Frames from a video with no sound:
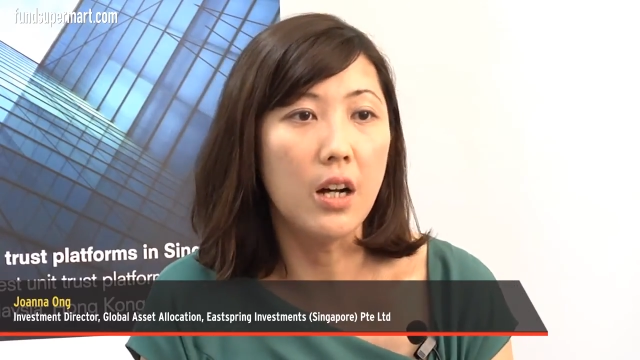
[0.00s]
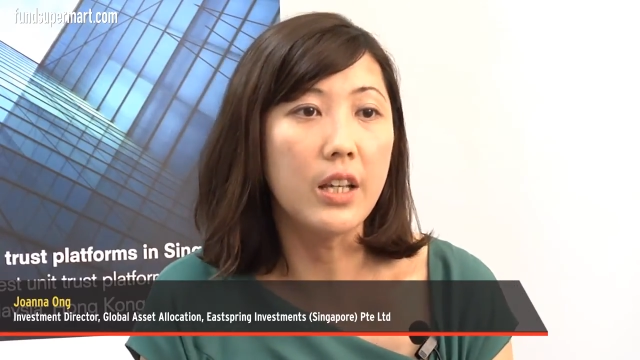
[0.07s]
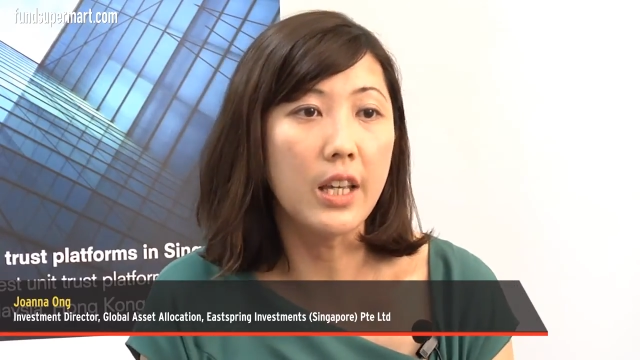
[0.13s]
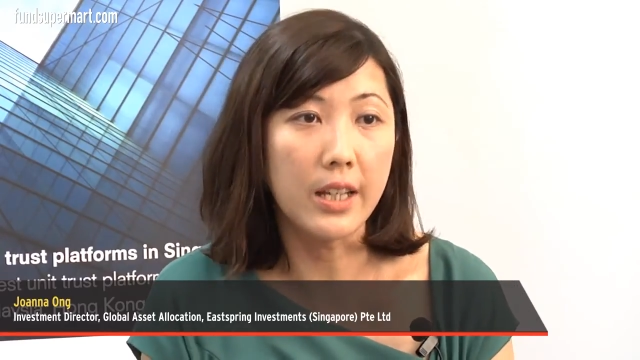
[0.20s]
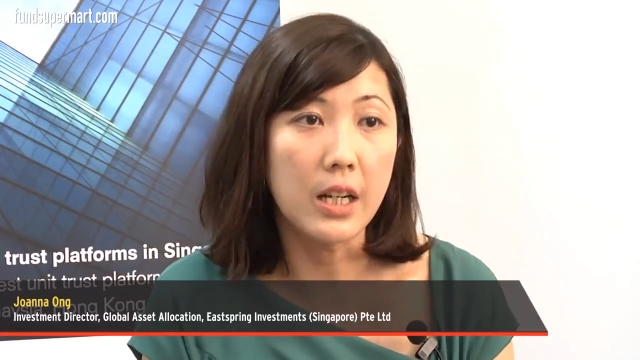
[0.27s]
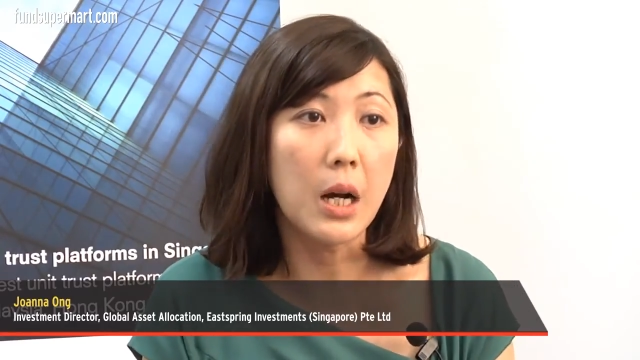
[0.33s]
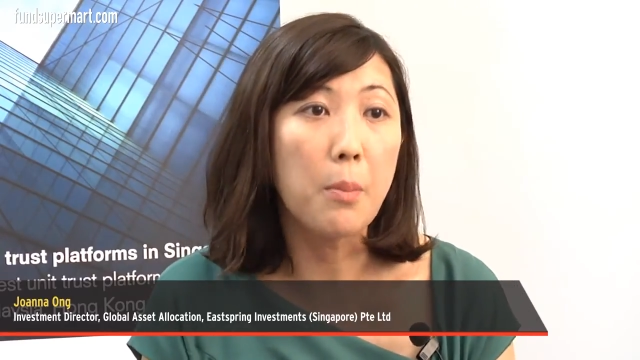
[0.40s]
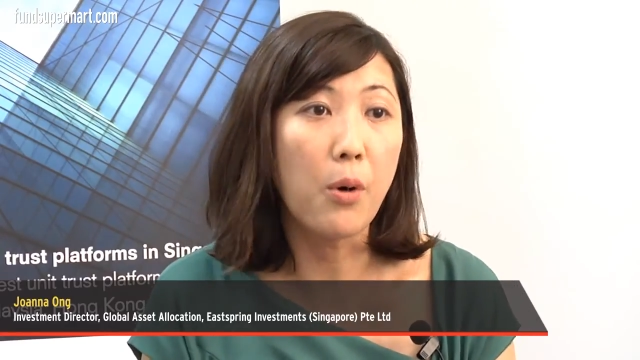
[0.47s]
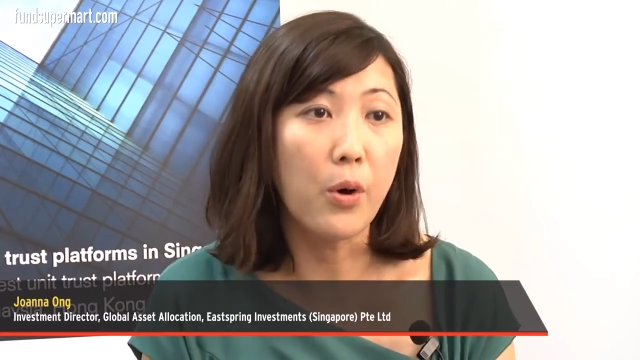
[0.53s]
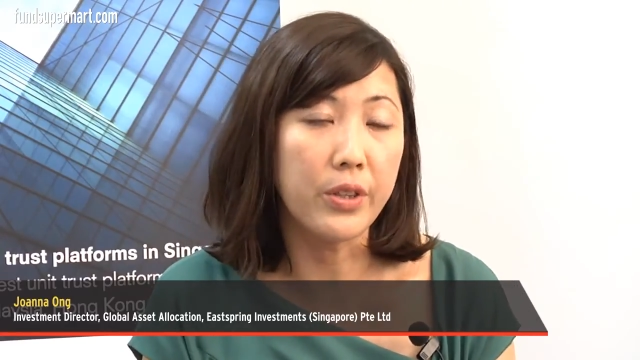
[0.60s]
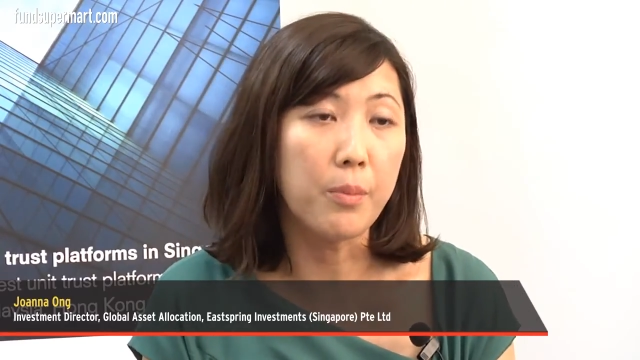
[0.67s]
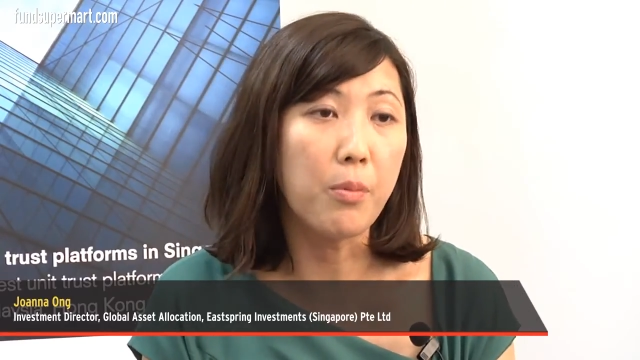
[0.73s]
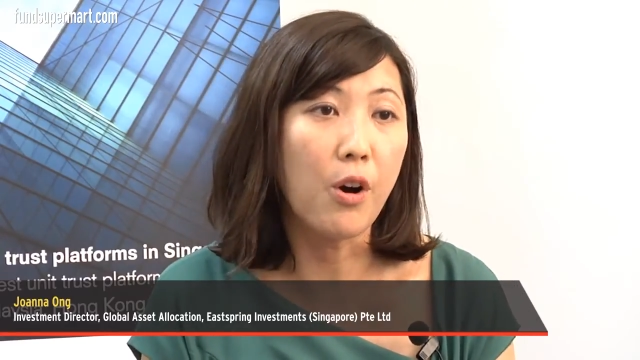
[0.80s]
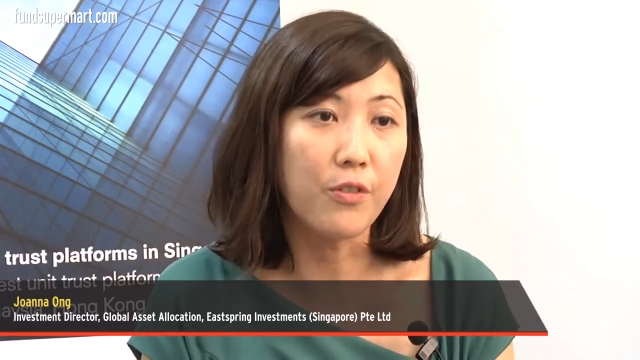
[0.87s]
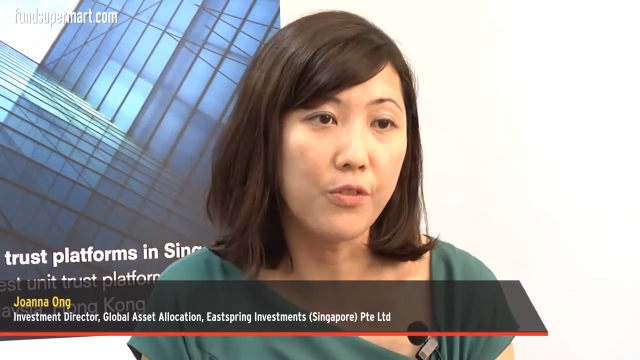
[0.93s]
income on
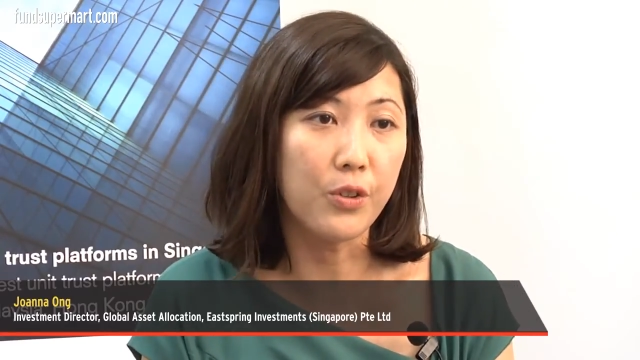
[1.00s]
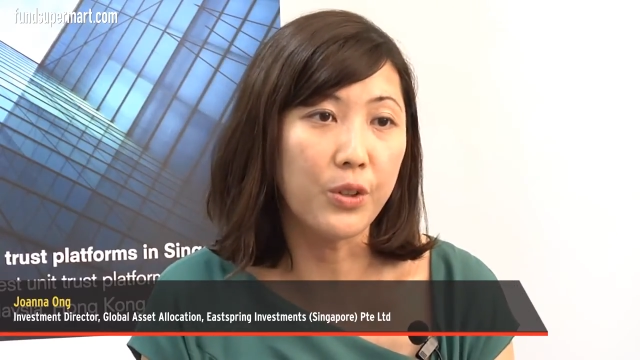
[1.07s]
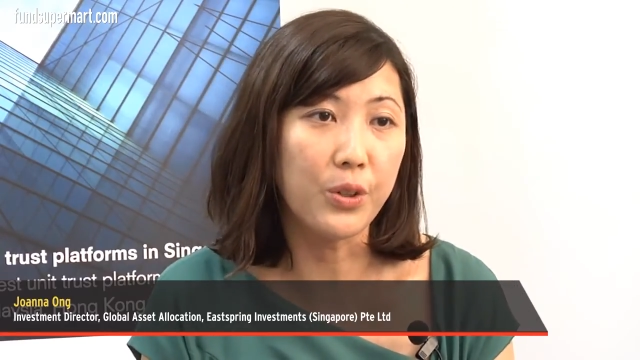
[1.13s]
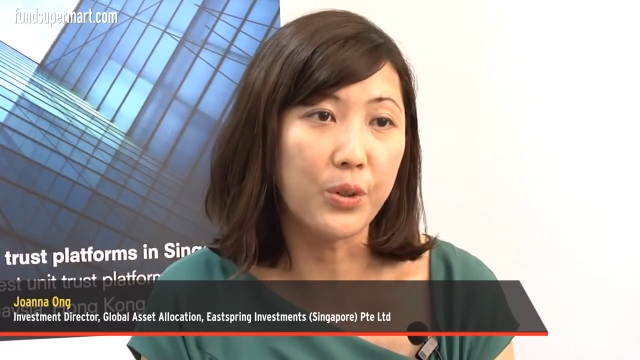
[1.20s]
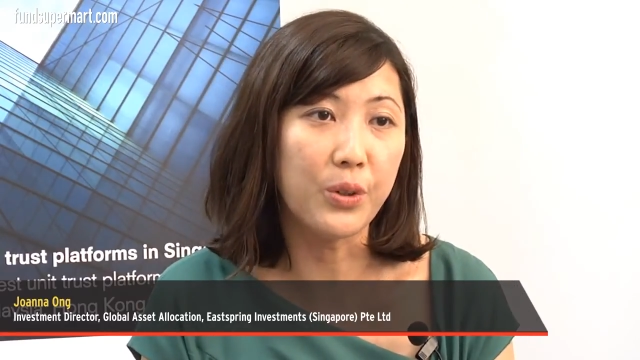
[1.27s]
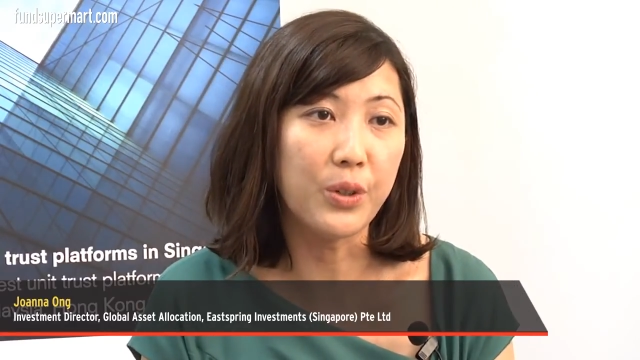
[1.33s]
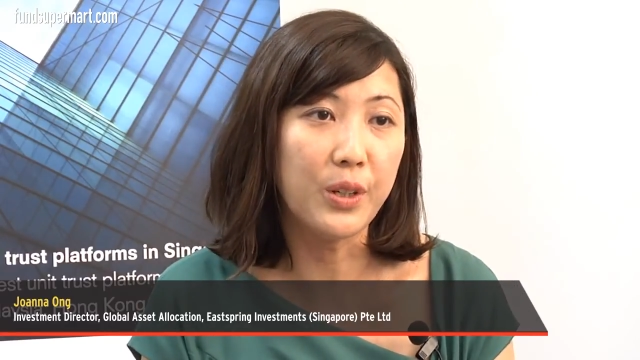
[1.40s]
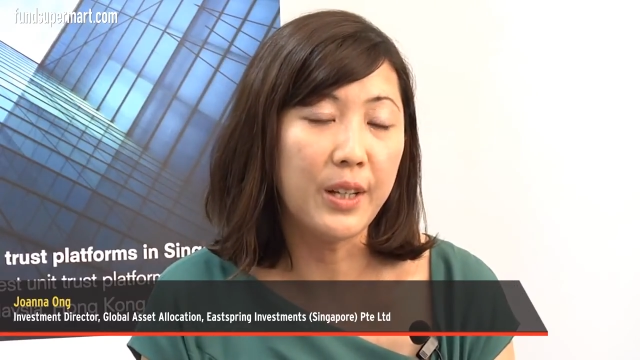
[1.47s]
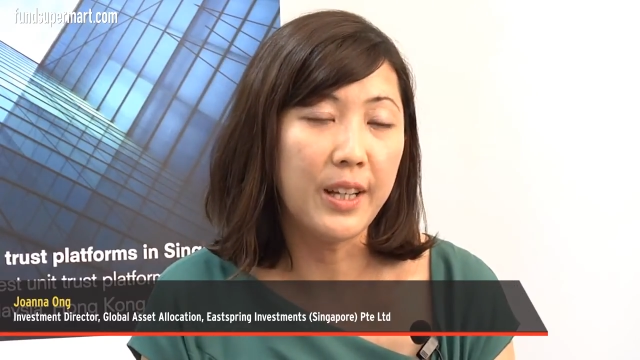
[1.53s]
their portfolio.